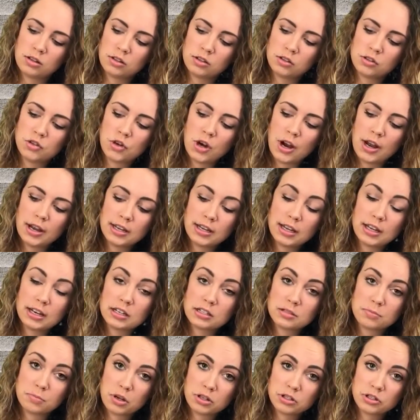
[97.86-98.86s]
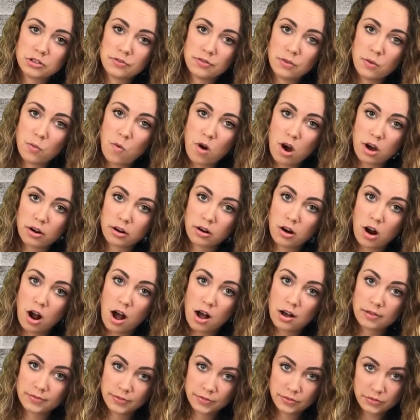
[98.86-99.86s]
Try and get as much of the water
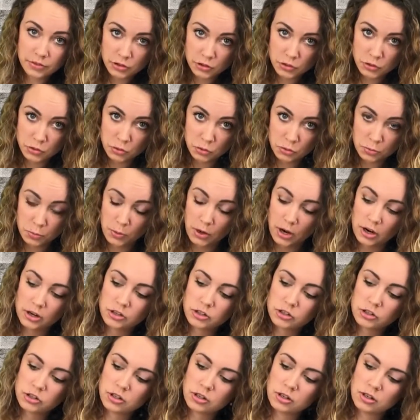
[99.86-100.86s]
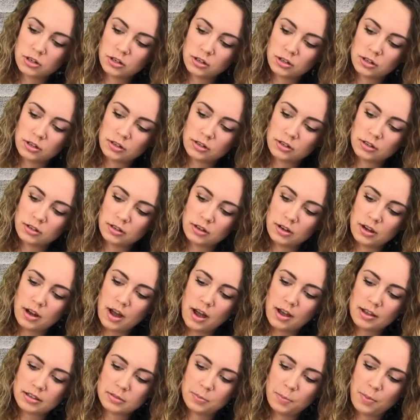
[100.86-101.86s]
off of your toothbrush
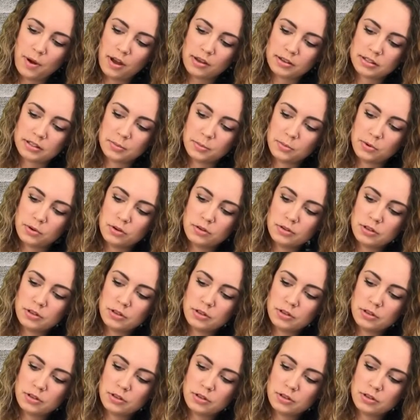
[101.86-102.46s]
as possible.